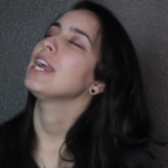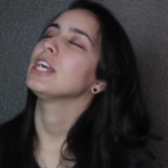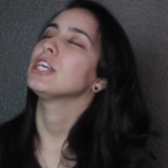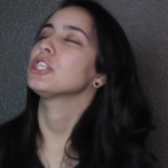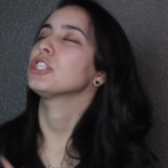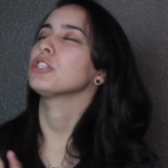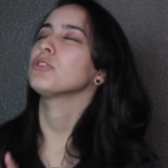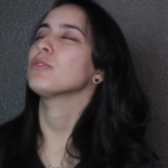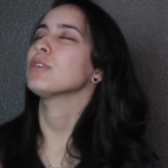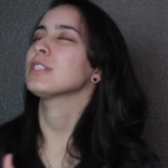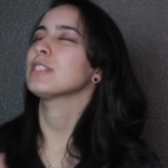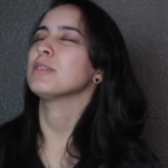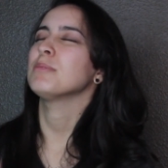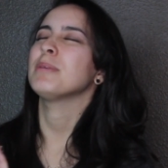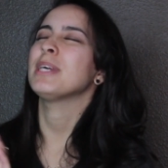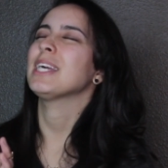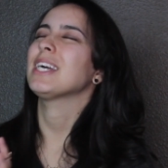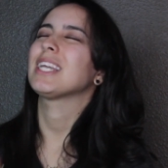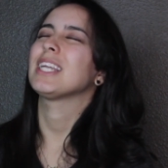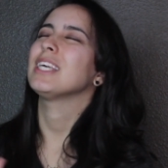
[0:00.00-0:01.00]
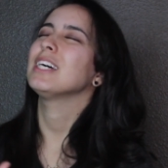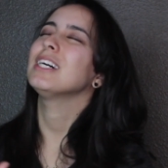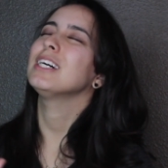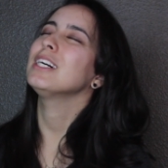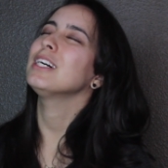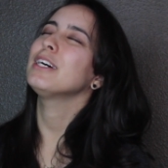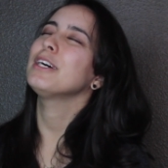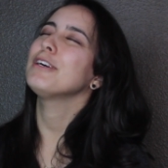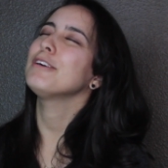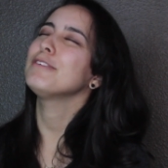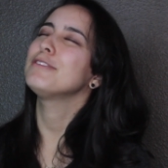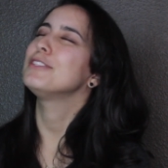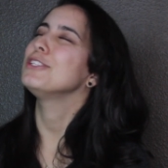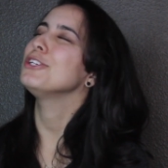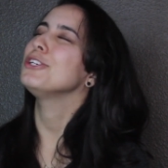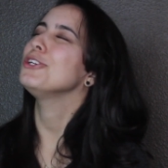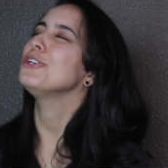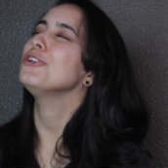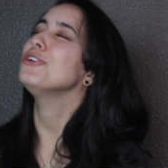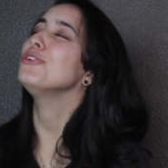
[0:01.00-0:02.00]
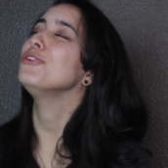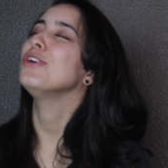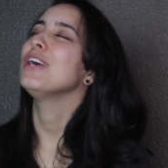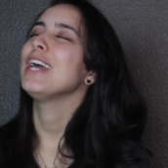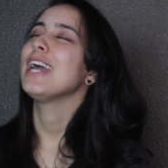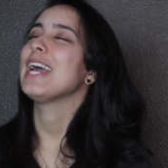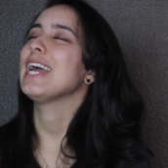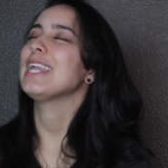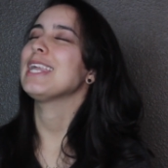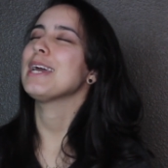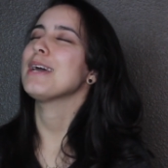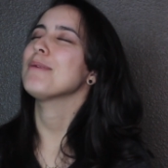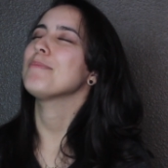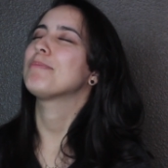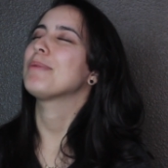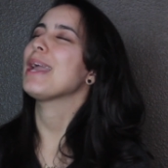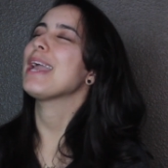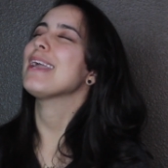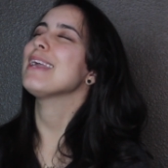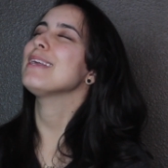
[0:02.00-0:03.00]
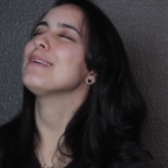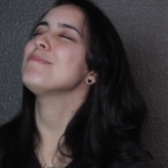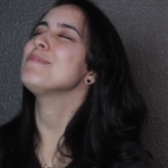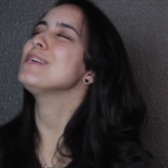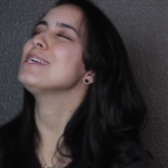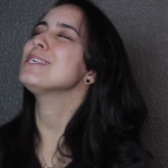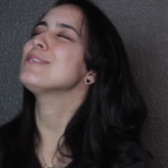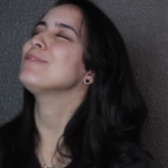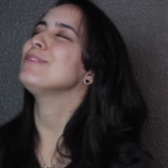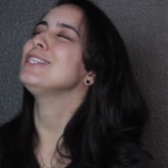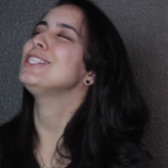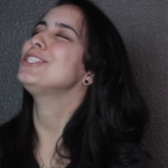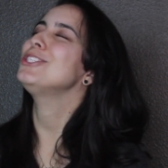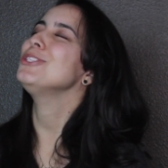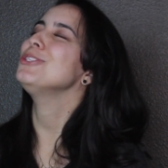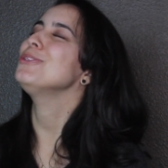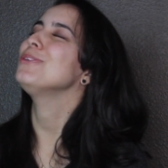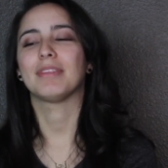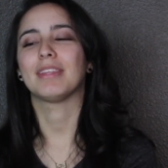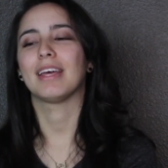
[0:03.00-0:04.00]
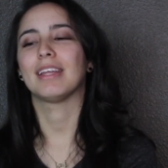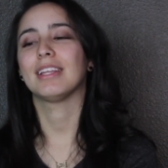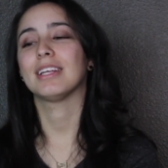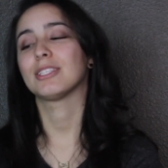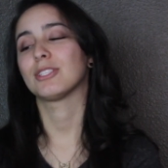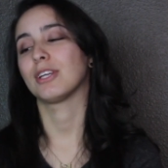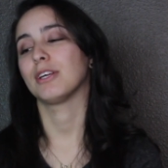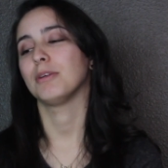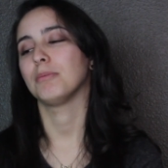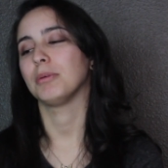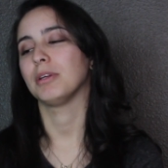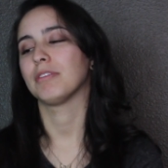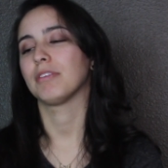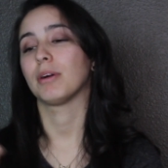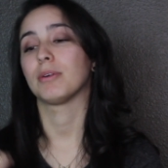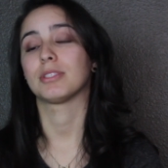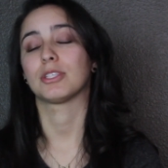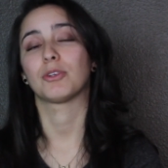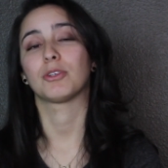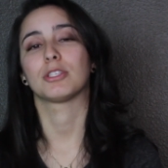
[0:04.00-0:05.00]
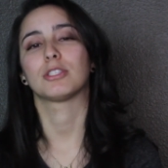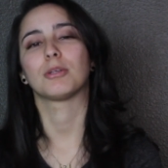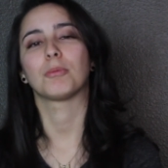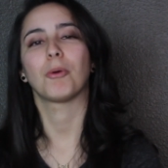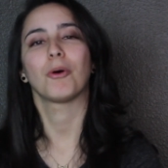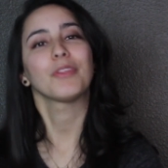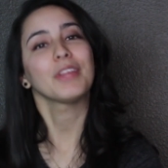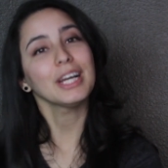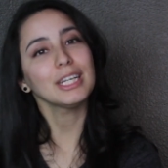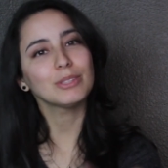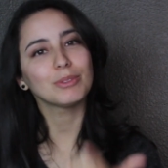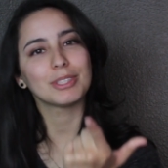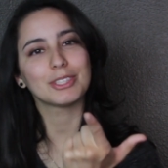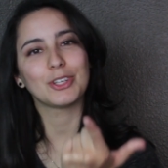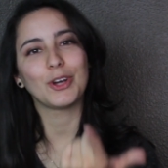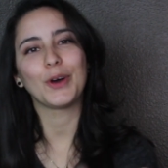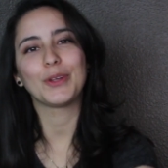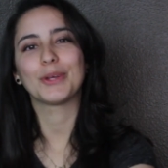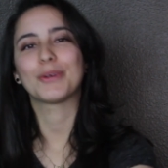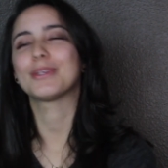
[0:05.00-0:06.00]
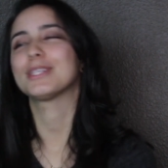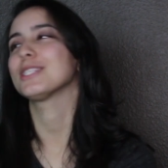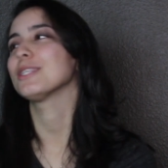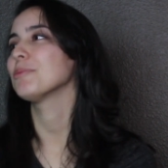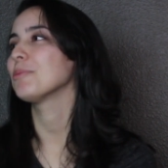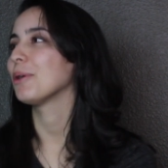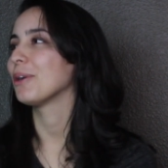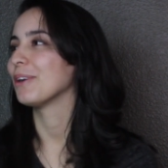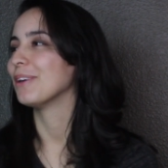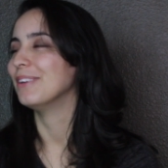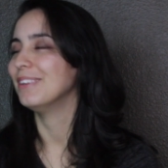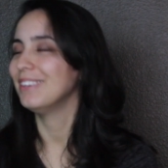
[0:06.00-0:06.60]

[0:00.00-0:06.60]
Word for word: and she wants to make love to you and have babies with you. That, that's what I'd be if I was a crystal ball. That's what it's called, a crystal ball.